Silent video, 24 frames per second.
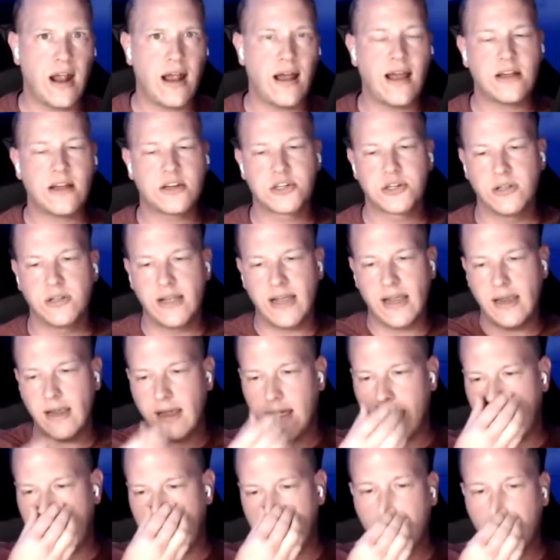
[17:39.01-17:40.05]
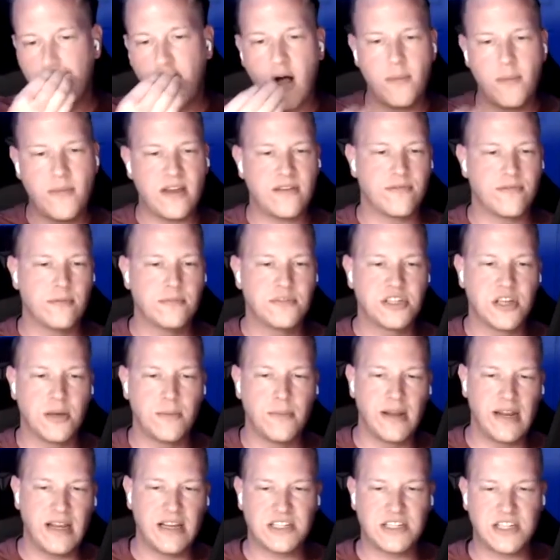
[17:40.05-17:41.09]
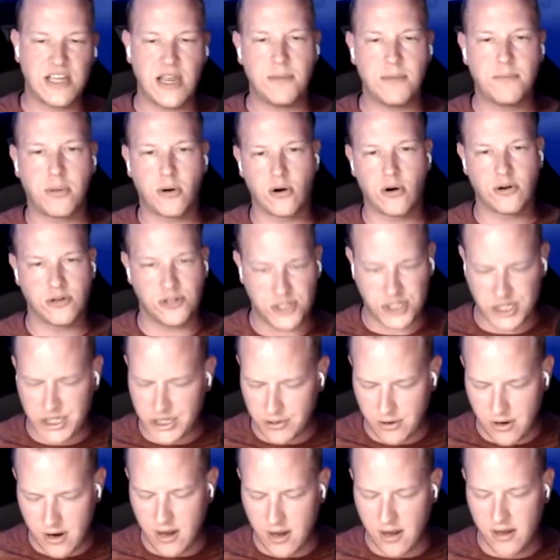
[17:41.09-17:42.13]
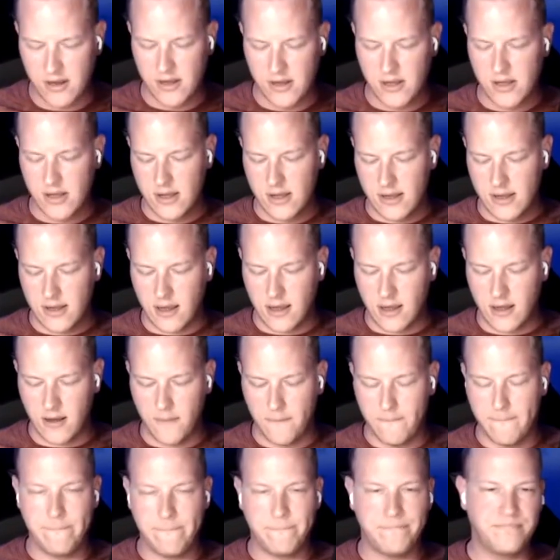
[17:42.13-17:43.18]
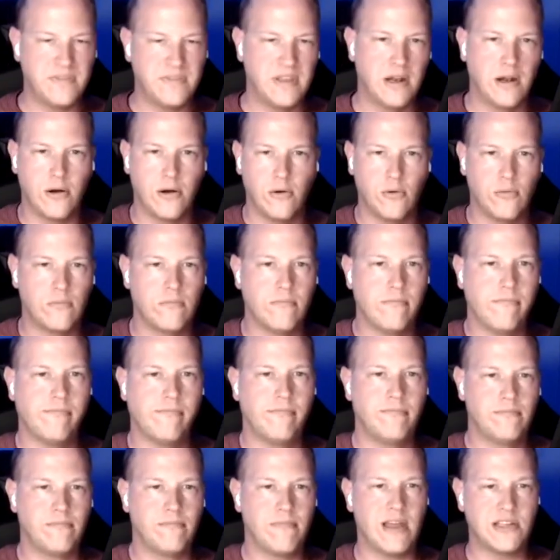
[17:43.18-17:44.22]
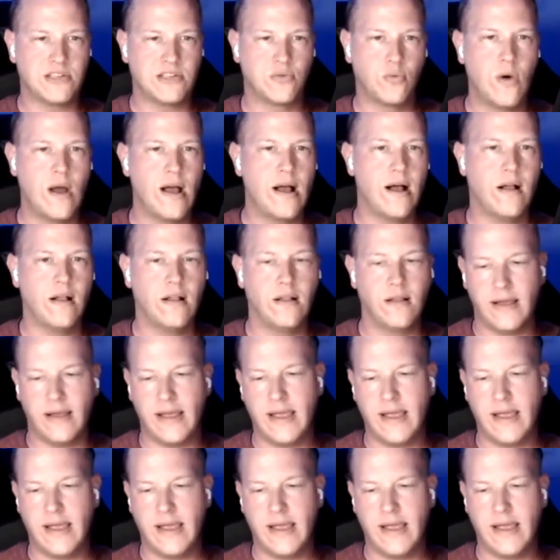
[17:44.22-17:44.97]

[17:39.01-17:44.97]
I actually had a comment from somebody say per Jira, as well.